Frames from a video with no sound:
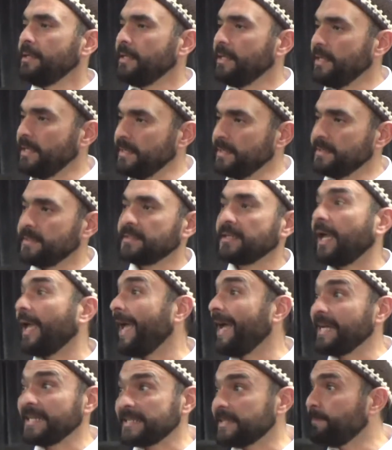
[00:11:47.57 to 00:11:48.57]

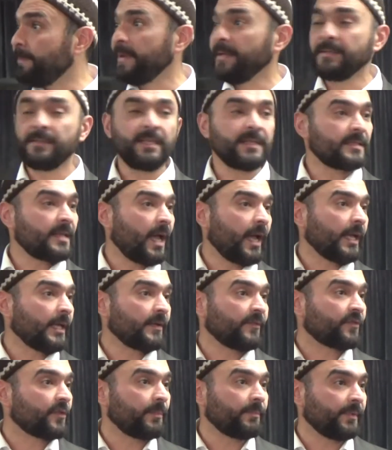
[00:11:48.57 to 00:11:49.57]
has been
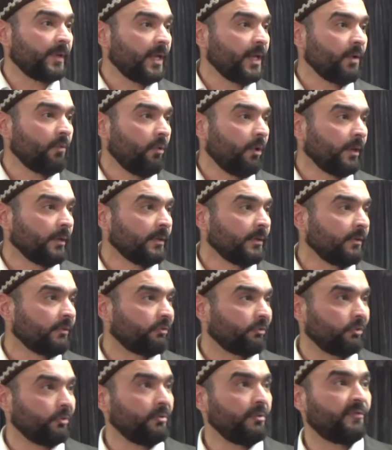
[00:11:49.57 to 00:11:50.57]
designed from day one
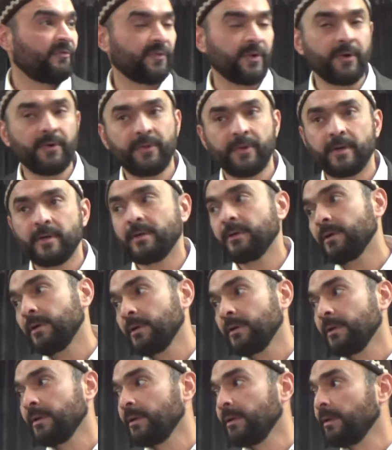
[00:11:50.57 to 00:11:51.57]
to
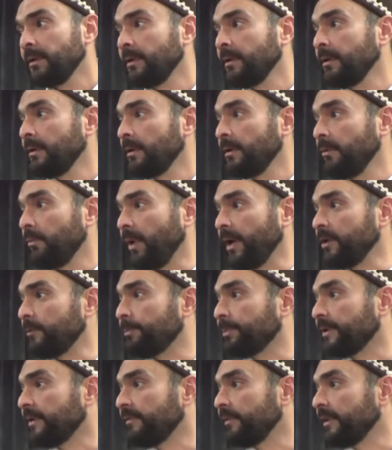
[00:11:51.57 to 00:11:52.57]
further
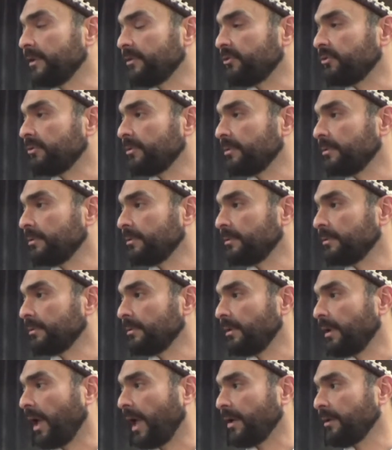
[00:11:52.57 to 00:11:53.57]
white privilege.
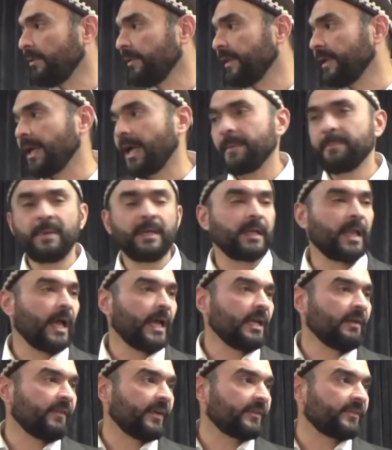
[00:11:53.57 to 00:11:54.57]
I don't think I'd be
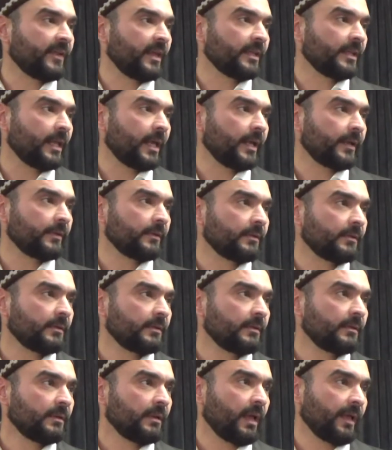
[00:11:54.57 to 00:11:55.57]
lying if I said that.
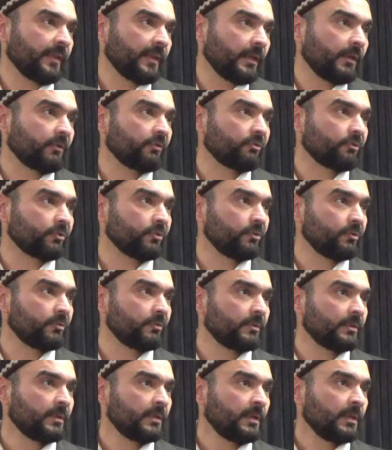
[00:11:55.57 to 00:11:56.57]
I think it's
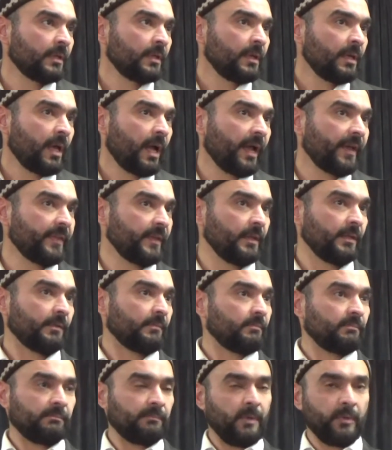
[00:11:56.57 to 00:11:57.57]
true. I
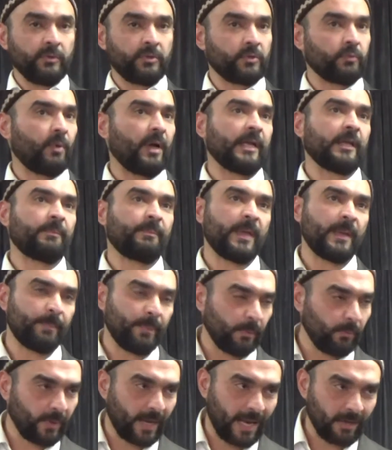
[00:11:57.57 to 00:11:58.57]
think most white
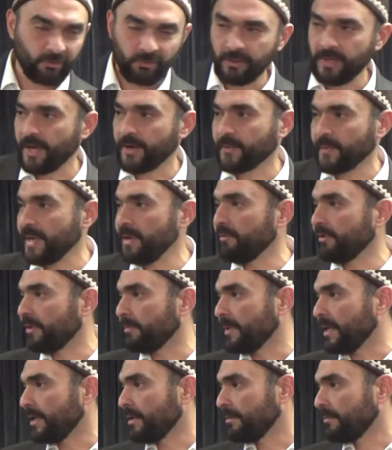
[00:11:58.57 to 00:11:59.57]
people would actually agree with
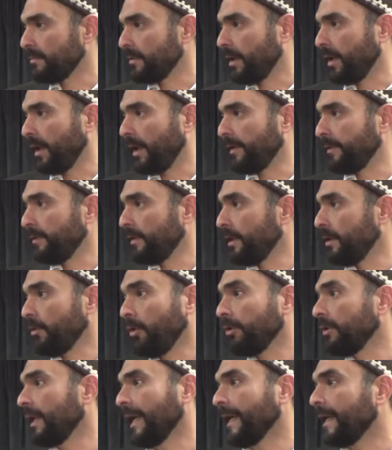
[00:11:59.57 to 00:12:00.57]
me, and they
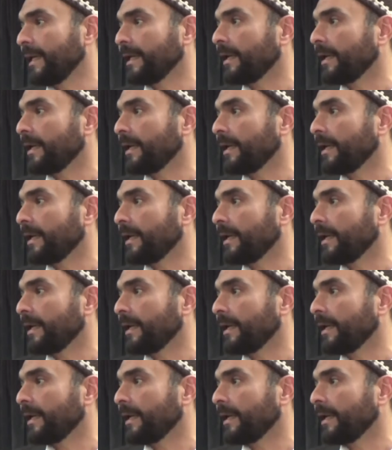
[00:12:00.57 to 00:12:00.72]
don't like